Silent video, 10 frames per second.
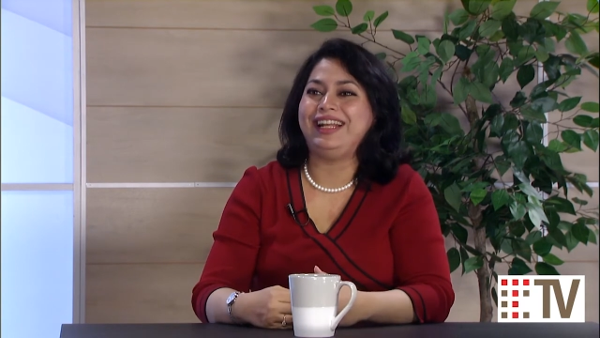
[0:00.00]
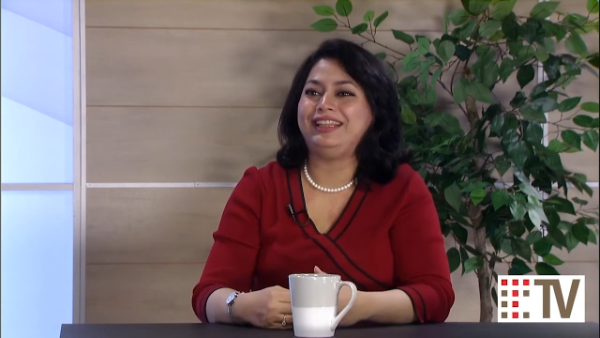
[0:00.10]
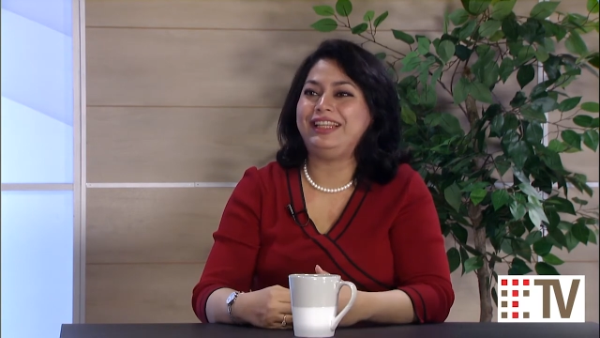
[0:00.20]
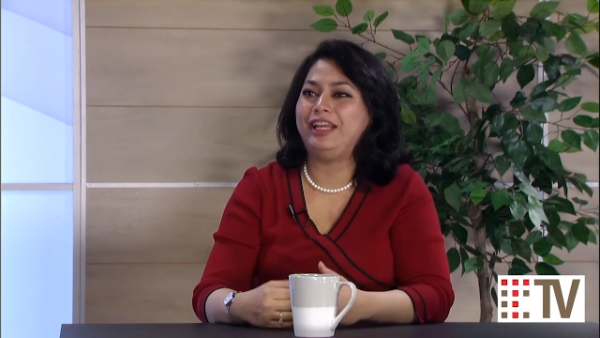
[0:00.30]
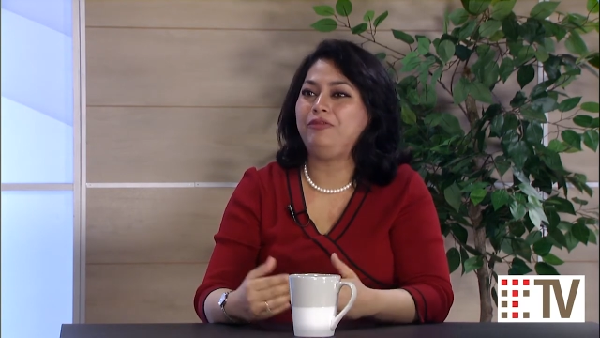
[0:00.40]

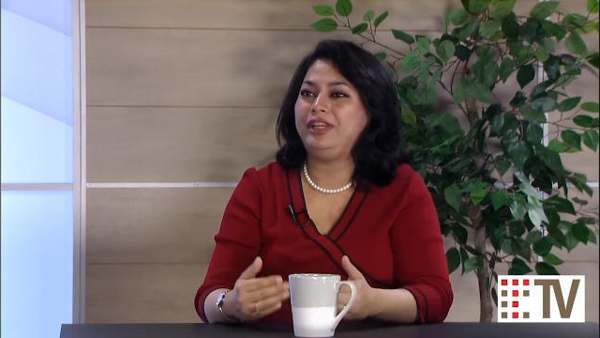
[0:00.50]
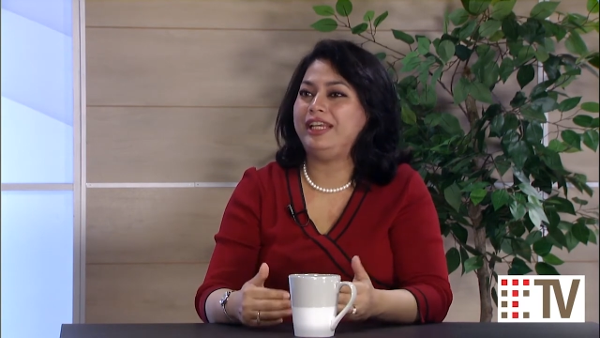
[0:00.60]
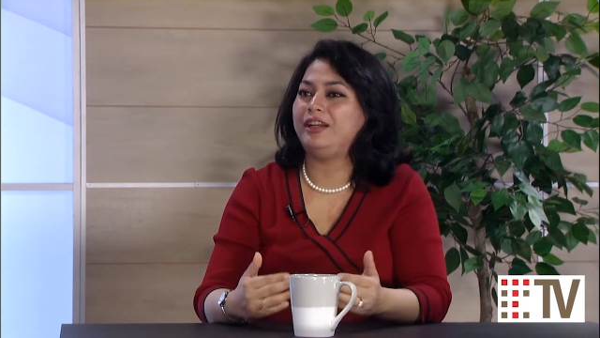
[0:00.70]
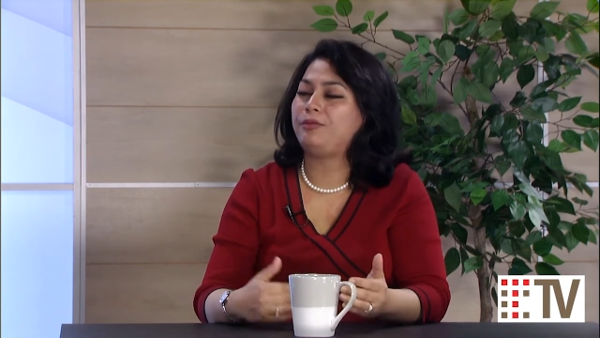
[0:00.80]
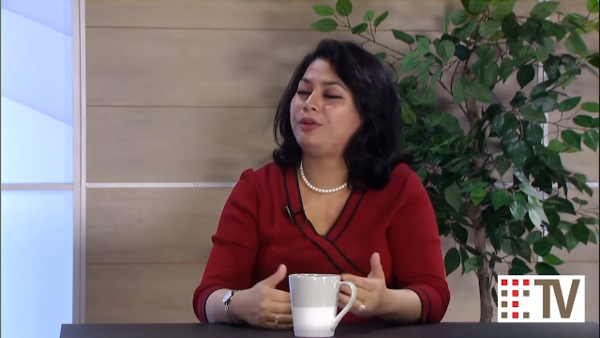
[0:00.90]
and then we
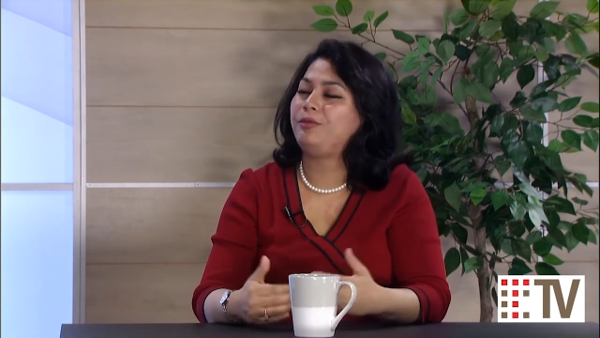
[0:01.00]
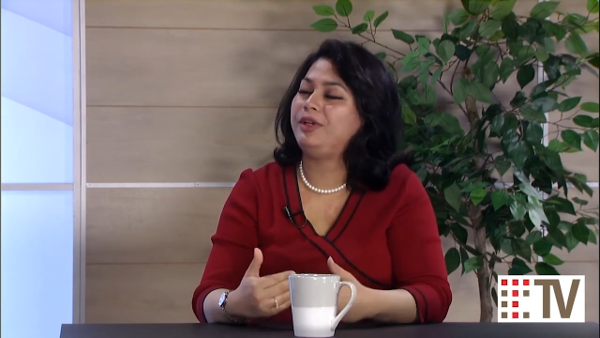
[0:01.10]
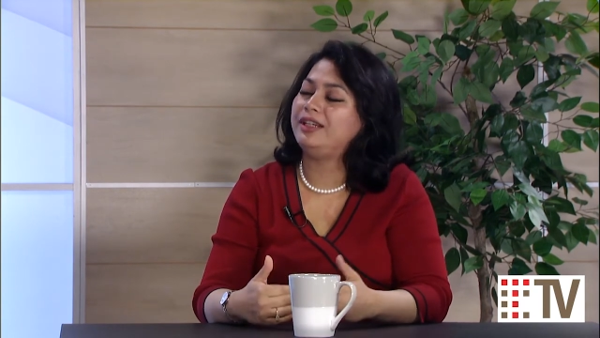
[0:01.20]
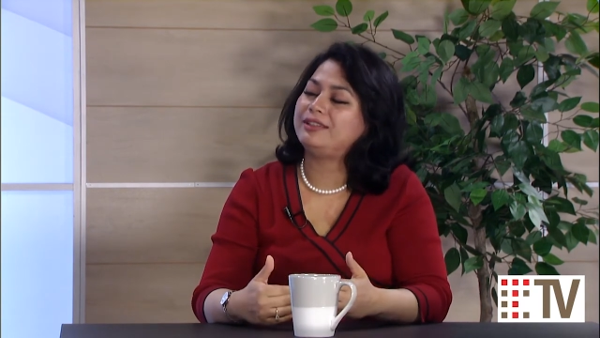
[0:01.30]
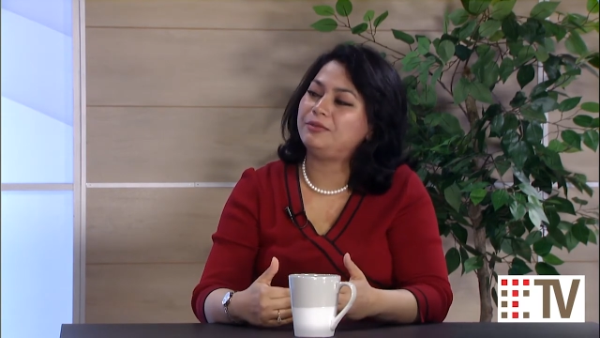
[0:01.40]
get
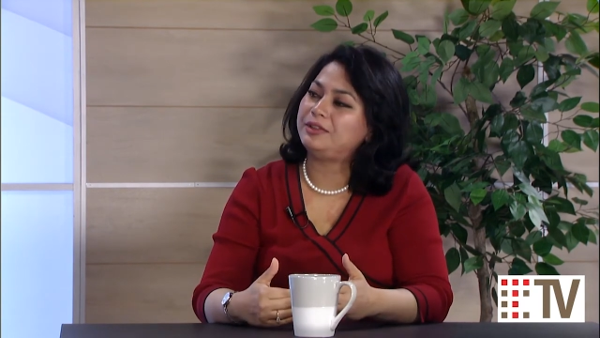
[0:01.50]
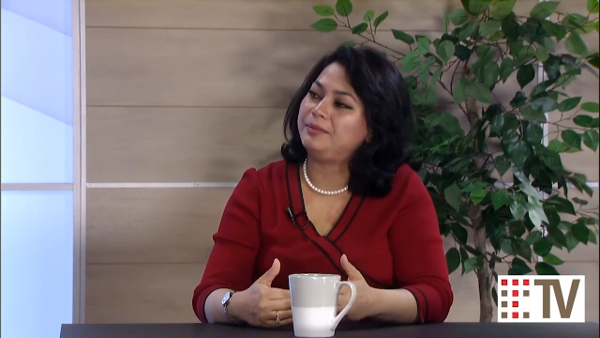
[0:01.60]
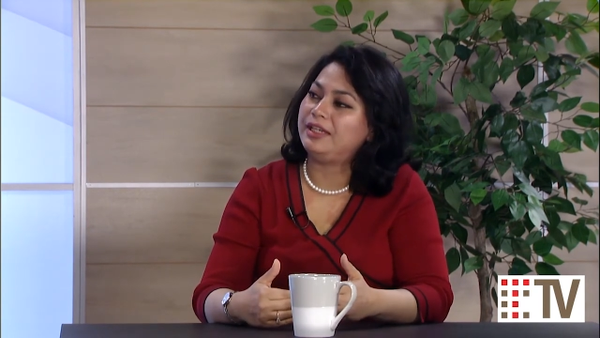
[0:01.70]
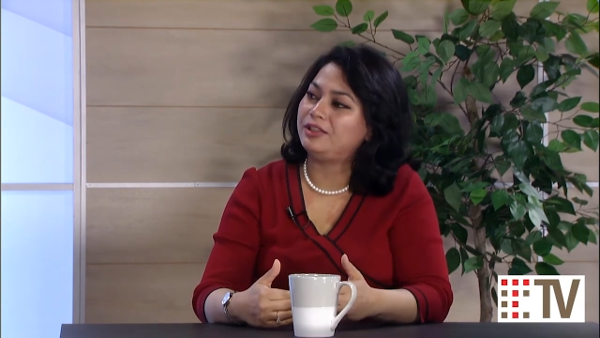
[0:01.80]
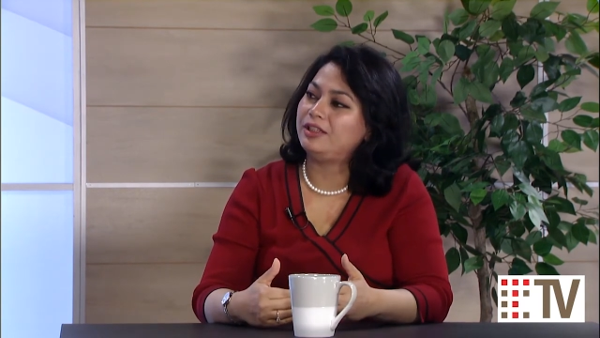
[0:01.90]
appropriate
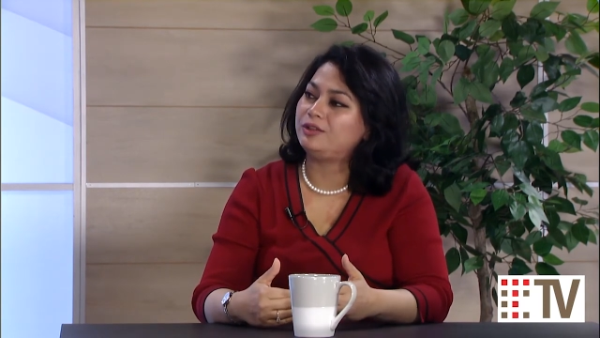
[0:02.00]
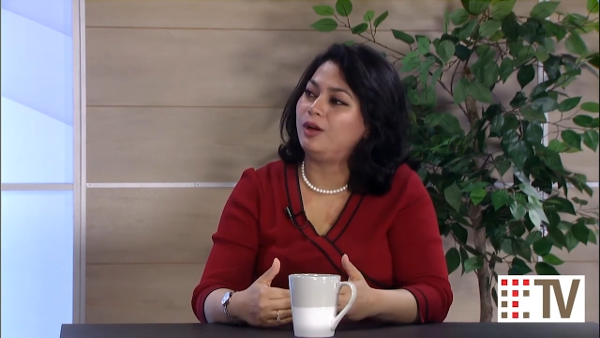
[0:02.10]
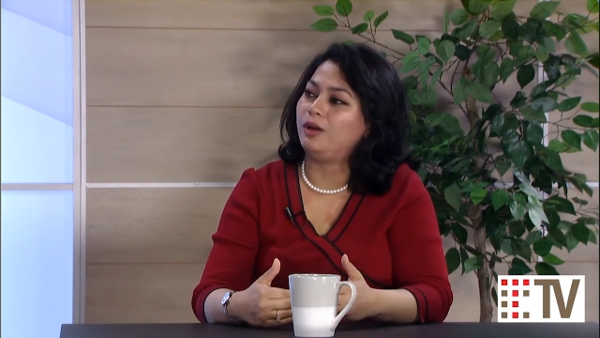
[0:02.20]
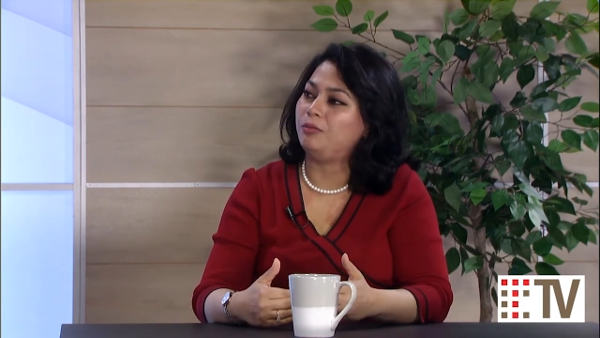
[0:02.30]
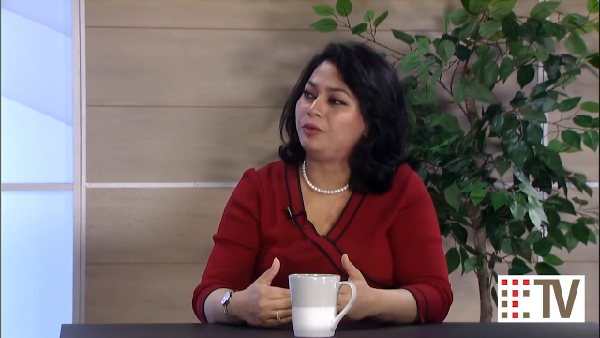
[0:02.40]
subspecialists
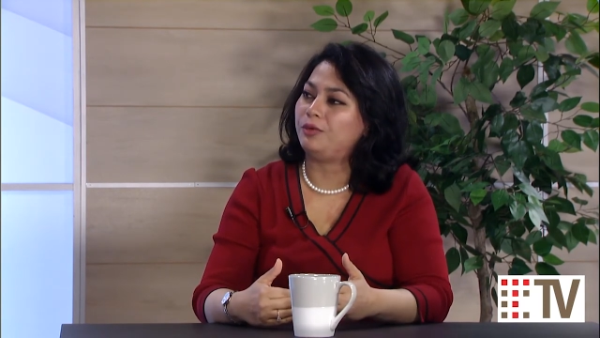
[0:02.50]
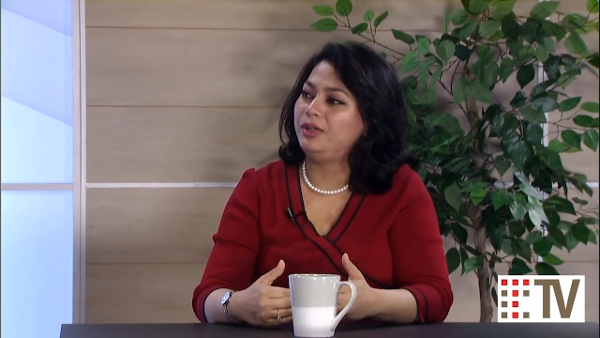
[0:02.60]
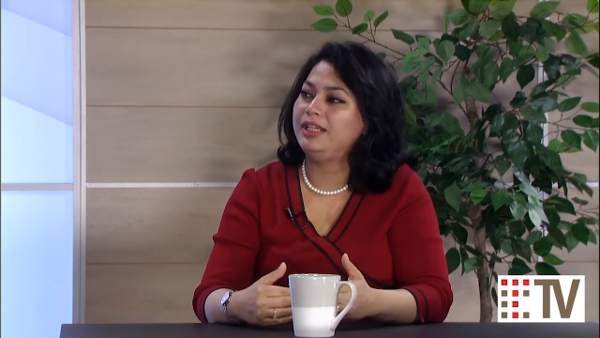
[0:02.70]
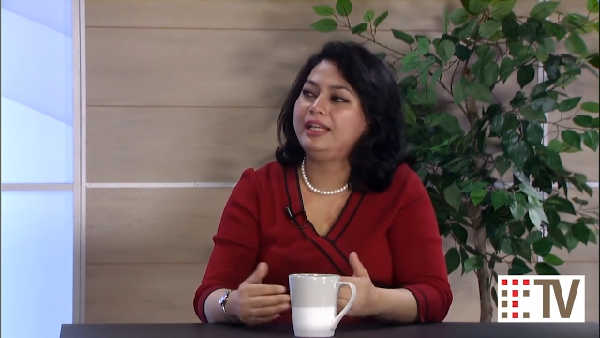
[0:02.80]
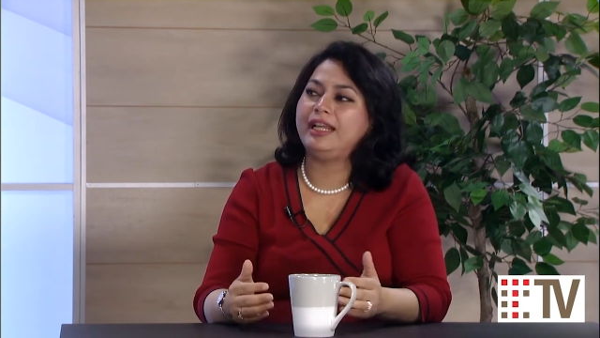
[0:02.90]
on board,